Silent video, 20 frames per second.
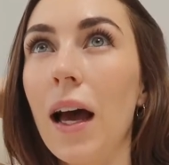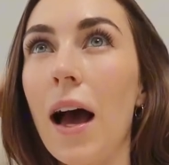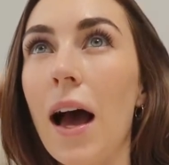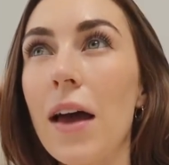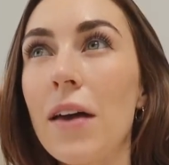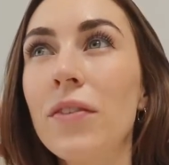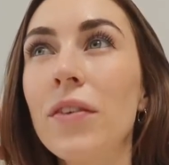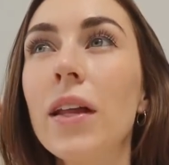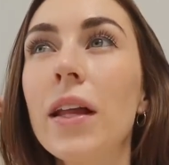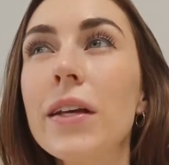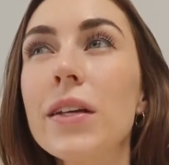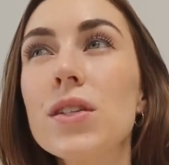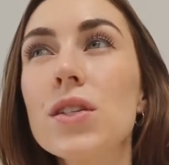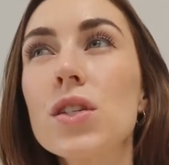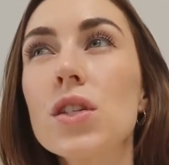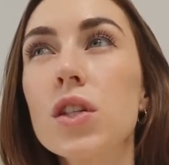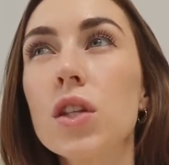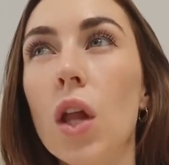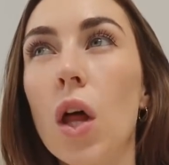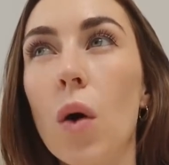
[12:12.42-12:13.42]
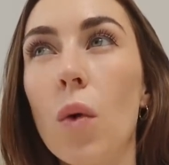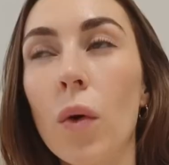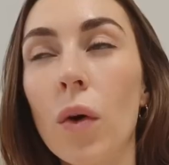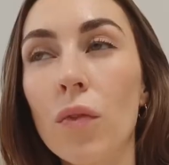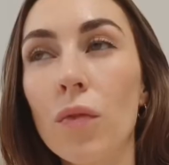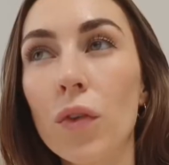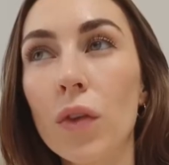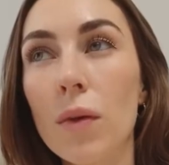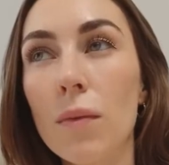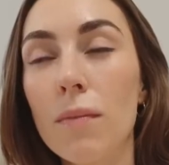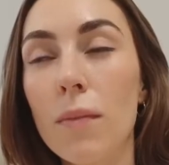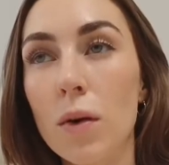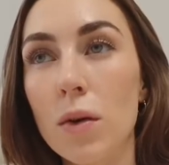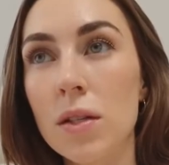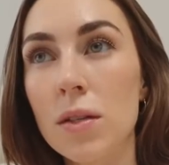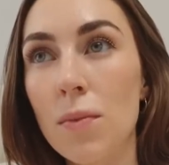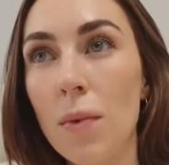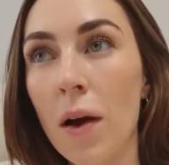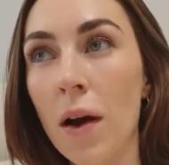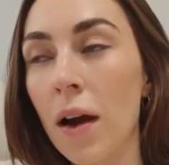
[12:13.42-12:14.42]
I feel like, slower for the
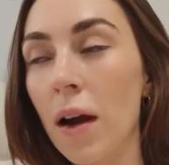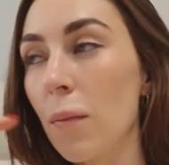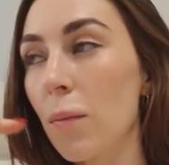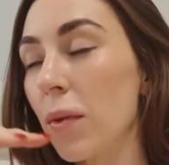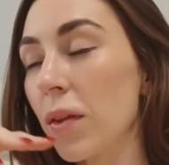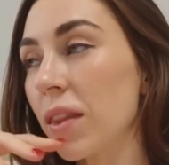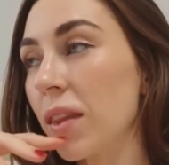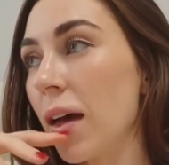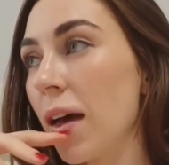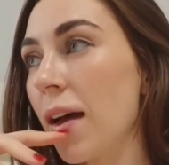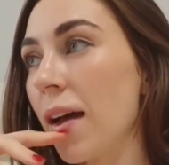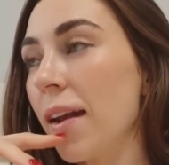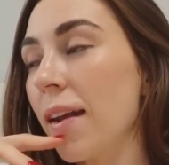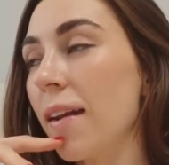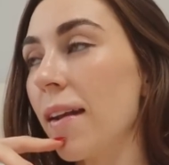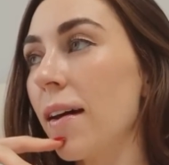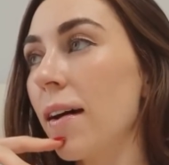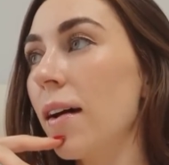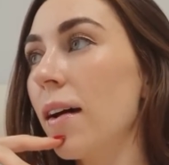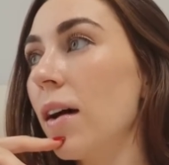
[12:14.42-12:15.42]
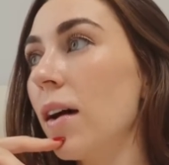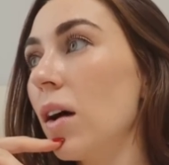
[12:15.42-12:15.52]
most part, but then